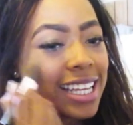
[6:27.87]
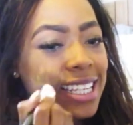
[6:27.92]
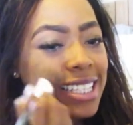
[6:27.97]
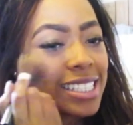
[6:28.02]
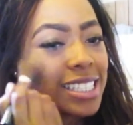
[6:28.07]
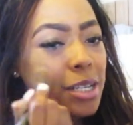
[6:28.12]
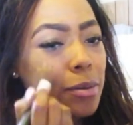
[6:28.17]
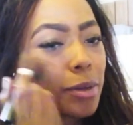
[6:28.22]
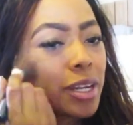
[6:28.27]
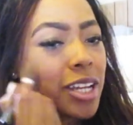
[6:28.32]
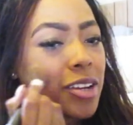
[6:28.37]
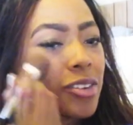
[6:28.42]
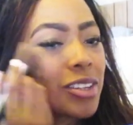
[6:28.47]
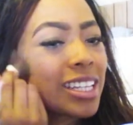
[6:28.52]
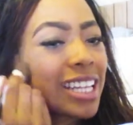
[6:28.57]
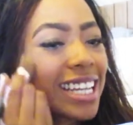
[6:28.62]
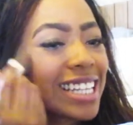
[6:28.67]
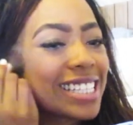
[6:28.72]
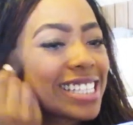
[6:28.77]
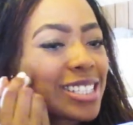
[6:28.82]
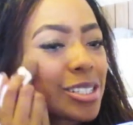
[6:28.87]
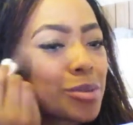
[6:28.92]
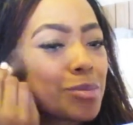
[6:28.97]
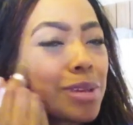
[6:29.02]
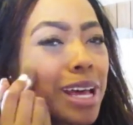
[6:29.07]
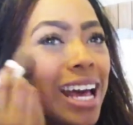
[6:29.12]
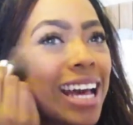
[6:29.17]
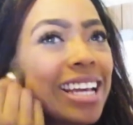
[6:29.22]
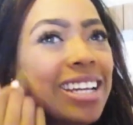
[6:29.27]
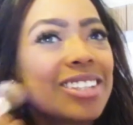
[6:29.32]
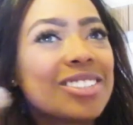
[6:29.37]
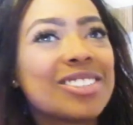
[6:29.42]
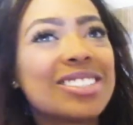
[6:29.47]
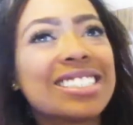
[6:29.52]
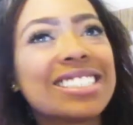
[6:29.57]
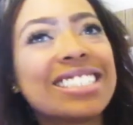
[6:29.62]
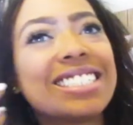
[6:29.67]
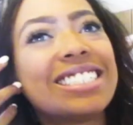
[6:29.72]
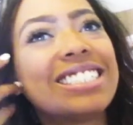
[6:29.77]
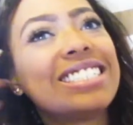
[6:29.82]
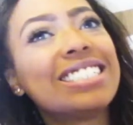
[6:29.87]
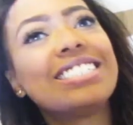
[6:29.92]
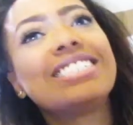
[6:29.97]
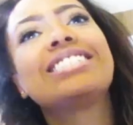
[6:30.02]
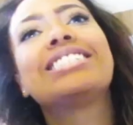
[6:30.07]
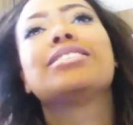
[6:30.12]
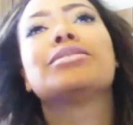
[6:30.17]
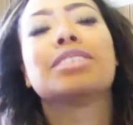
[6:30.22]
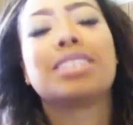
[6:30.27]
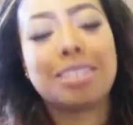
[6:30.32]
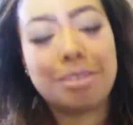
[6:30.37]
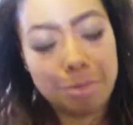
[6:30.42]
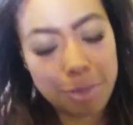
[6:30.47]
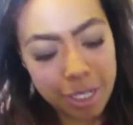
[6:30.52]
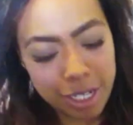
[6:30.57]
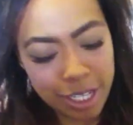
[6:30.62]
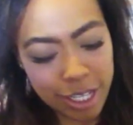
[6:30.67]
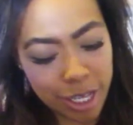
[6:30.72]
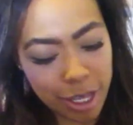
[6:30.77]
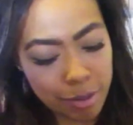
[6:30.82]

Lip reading: Does anybody ever like smile really cheesy when they're putting